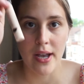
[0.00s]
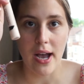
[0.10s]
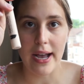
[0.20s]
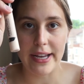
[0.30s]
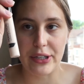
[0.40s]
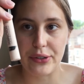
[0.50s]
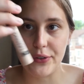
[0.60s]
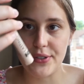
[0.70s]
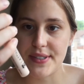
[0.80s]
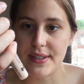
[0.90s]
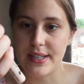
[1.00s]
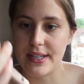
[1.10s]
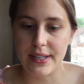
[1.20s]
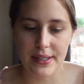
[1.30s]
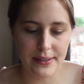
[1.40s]
I use
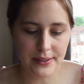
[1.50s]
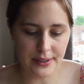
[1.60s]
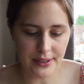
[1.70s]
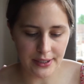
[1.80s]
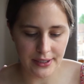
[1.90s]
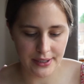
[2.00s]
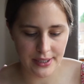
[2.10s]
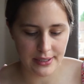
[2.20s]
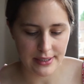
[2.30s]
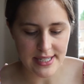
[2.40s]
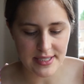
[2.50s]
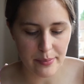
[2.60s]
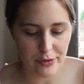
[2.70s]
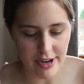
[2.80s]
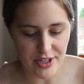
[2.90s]
the
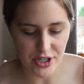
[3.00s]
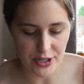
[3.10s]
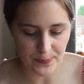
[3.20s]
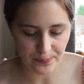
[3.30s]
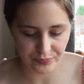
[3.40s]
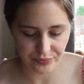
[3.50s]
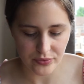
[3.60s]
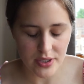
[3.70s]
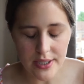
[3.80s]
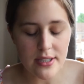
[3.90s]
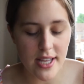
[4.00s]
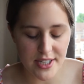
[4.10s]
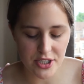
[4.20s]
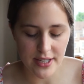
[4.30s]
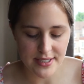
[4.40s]
Collection
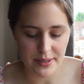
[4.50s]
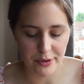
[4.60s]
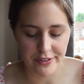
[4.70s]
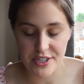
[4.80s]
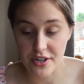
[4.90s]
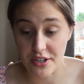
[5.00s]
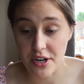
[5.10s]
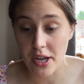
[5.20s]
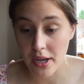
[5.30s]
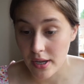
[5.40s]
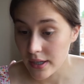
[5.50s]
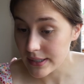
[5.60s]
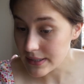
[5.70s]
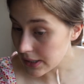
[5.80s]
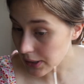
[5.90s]
Lasting Perfection
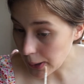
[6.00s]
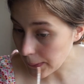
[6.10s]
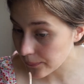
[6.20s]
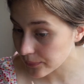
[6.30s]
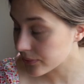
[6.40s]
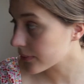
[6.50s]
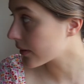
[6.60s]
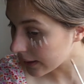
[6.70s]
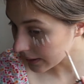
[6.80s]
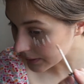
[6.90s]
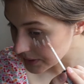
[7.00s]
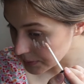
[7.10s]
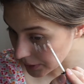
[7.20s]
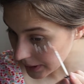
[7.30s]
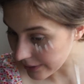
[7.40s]
concealer. And I just
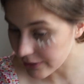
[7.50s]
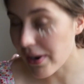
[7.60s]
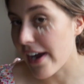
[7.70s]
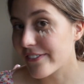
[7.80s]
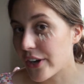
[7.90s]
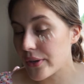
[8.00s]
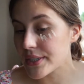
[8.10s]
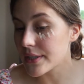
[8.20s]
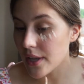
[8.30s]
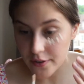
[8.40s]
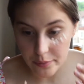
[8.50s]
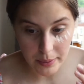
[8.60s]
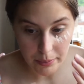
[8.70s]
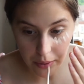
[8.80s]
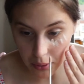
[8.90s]
put it everywhere. I've noticed a lot of
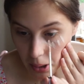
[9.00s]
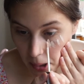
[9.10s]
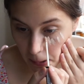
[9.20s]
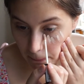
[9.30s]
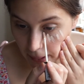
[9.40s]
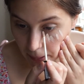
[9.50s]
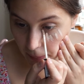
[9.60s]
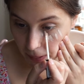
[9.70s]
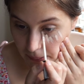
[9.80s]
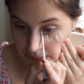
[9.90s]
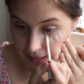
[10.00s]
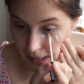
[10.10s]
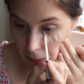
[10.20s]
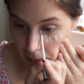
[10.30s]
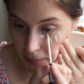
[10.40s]
people, makeup artists
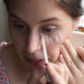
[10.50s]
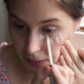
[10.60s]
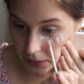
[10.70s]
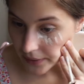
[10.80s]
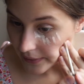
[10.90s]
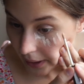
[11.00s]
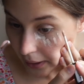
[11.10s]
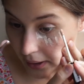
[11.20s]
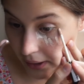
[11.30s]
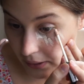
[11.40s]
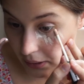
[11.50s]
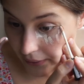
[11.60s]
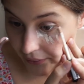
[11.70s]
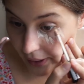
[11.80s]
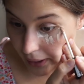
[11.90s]
now, are putting a lot there and a
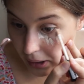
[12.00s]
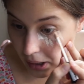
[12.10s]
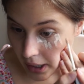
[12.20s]
lot there,